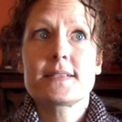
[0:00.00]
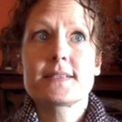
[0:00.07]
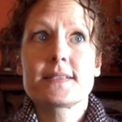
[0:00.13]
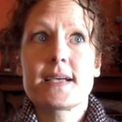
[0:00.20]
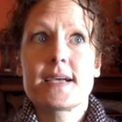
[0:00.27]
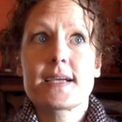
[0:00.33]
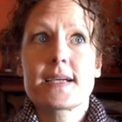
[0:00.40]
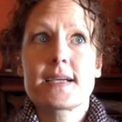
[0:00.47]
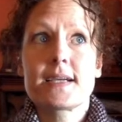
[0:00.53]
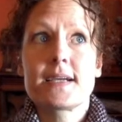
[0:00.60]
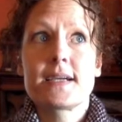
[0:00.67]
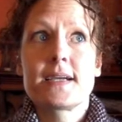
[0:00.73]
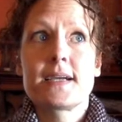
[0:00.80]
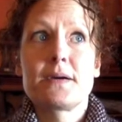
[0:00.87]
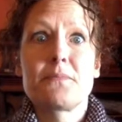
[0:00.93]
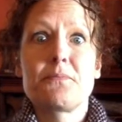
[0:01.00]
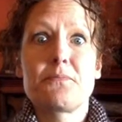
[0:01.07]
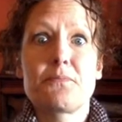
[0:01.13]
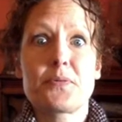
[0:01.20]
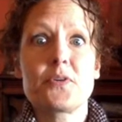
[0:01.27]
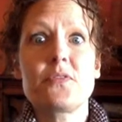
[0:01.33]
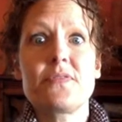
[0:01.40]
like
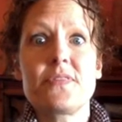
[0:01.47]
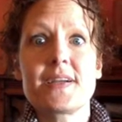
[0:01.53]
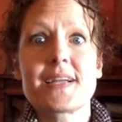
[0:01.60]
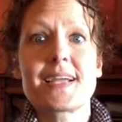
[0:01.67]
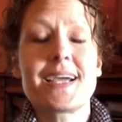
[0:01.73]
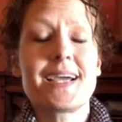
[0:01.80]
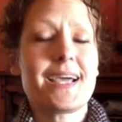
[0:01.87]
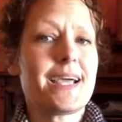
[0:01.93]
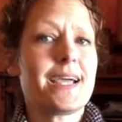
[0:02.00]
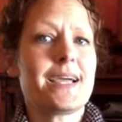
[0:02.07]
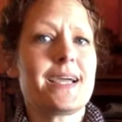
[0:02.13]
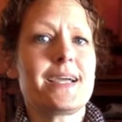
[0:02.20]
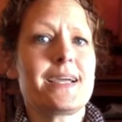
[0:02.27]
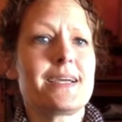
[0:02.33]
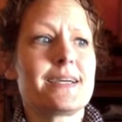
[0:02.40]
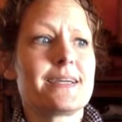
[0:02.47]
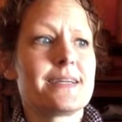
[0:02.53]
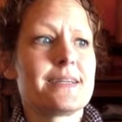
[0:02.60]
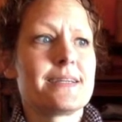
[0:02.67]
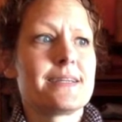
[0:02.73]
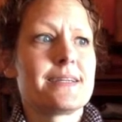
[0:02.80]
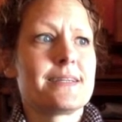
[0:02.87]
proving, hey,
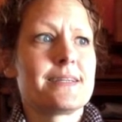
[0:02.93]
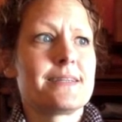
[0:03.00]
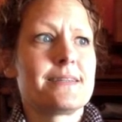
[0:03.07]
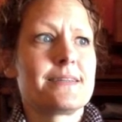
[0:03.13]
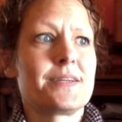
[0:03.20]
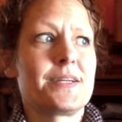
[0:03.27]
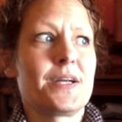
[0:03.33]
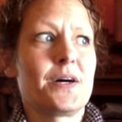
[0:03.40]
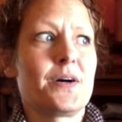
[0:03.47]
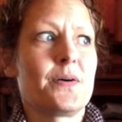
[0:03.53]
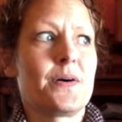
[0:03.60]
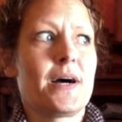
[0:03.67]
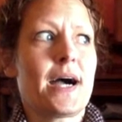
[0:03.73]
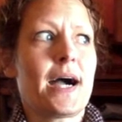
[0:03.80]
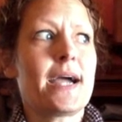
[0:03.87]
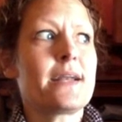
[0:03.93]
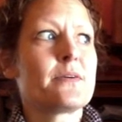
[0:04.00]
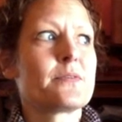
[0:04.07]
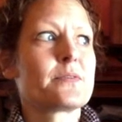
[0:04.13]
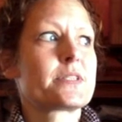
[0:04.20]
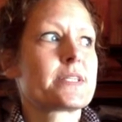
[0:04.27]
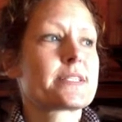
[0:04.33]
I
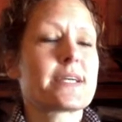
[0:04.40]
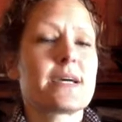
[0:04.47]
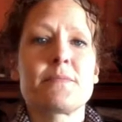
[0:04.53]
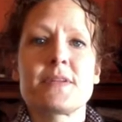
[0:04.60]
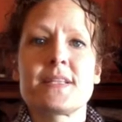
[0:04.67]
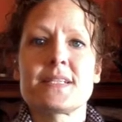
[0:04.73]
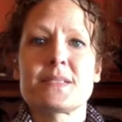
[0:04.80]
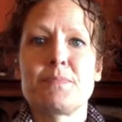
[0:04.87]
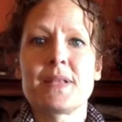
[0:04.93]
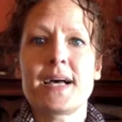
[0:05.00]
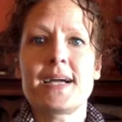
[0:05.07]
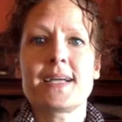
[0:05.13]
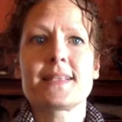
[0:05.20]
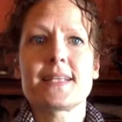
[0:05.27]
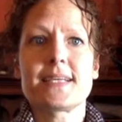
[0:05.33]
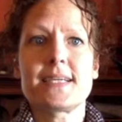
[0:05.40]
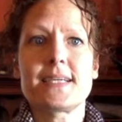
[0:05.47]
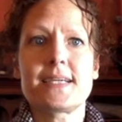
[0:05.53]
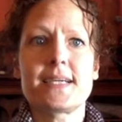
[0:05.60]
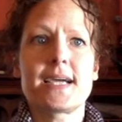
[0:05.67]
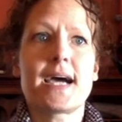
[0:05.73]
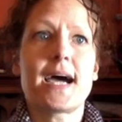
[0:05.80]
don't just come to this
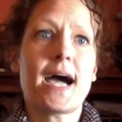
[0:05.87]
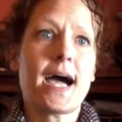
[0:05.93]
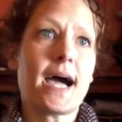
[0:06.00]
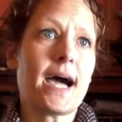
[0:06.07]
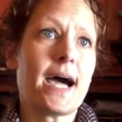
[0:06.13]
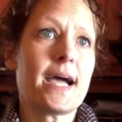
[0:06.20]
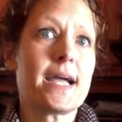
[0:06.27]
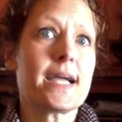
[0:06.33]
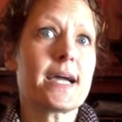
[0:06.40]
blindly. I